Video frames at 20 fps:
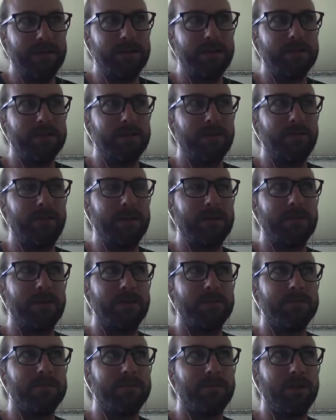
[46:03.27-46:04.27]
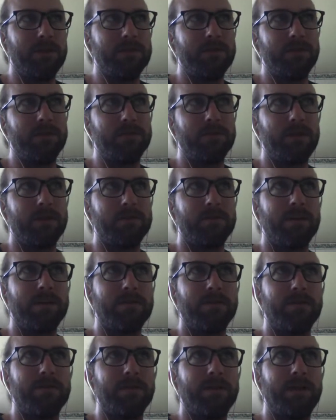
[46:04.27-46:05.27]
doesn't affect us as much, so it's not
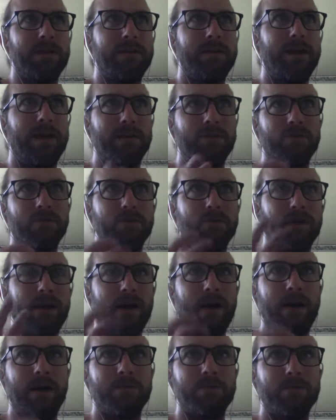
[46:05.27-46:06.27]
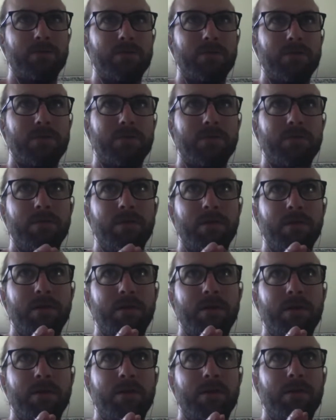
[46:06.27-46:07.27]
technically a natural hazard
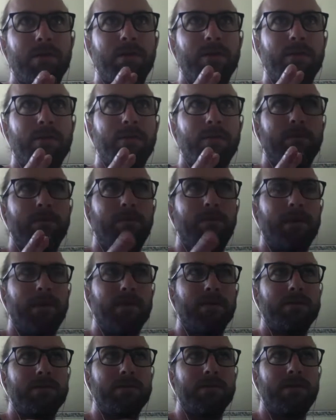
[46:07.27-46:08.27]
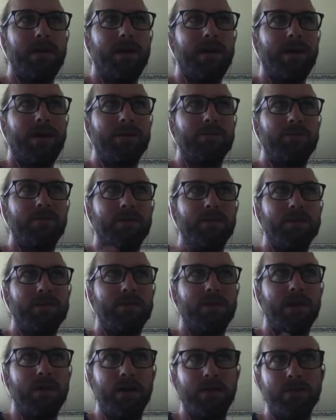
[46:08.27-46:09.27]
because it's not hazardous to
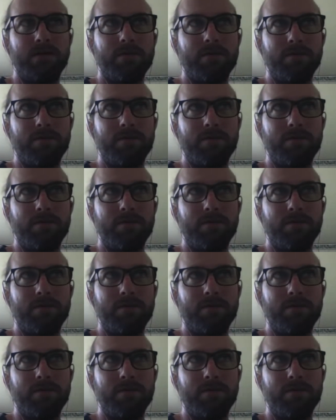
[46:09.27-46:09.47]
us.